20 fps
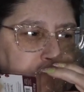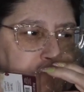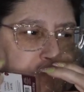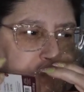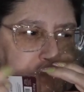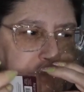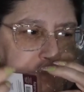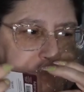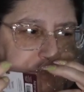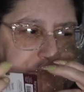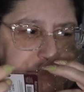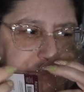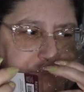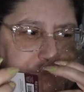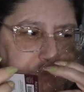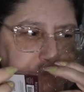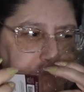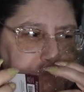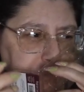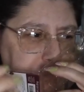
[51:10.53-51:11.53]
Very
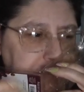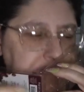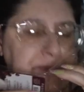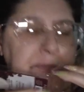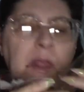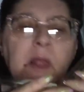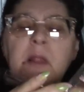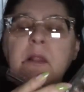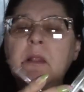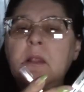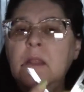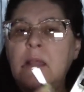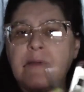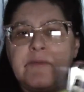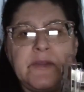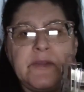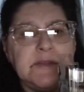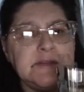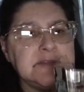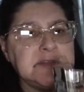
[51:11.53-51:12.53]
sugary.
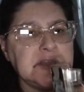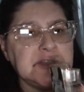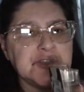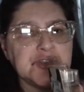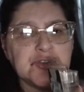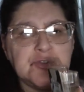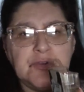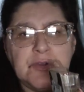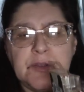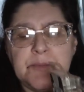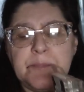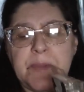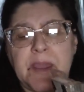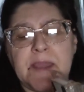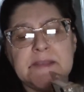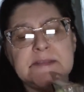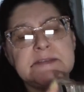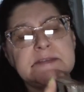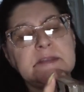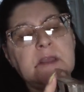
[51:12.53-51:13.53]
Love it. Does good
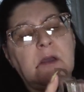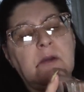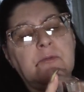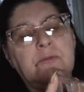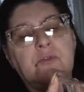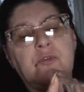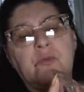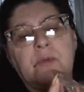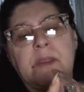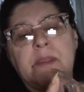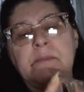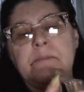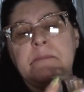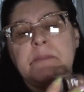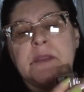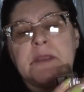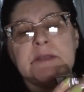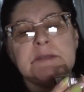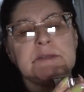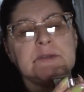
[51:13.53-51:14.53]
by itself. Great
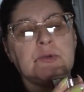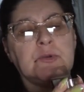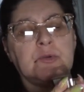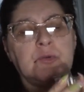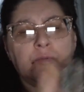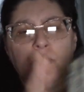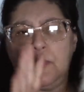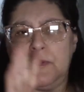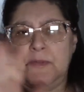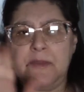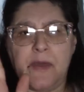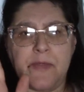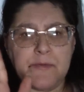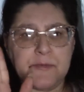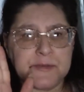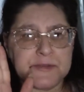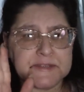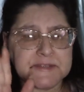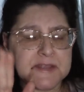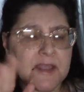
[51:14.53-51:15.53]
mixer with
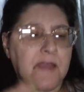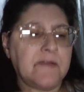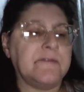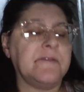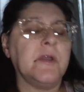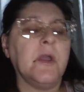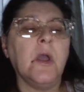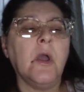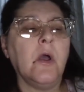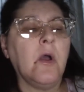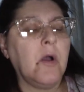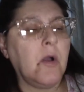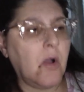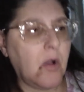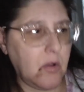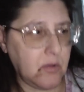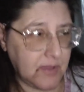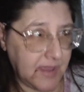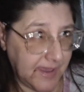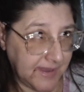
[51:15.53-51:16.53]
other stuff.
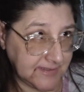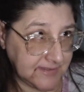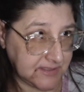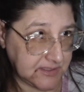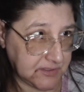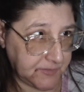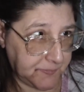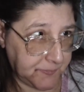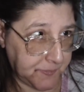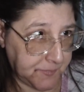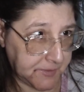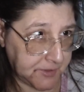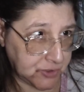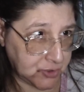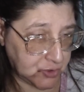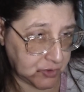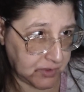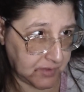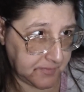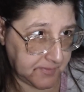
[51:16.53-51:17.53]
All kinds of different
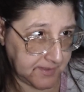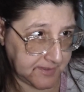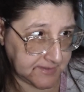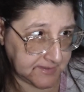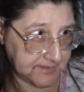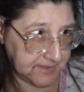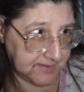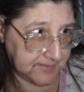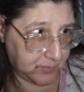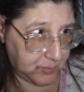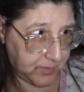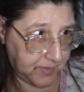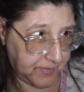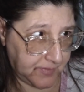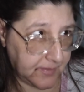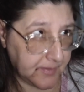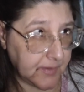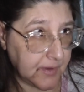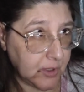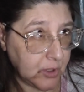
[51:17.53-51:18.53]
things you can mix this
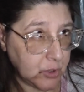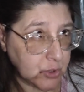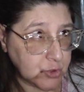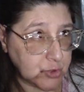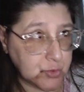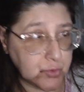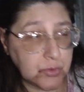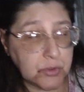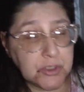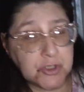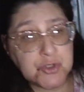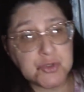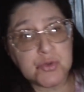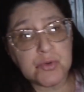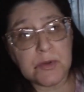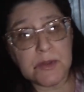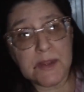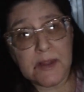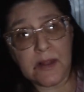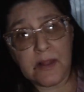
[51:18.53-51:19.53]
with. Truly,
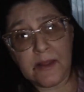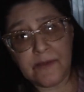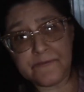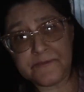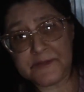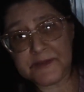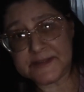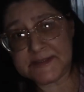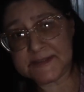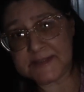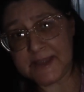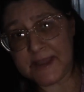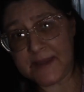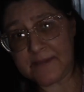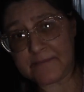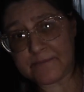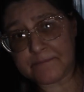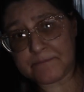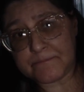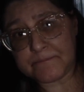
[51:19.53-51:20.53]
truly love this
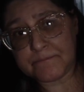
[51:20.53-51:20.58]
scent.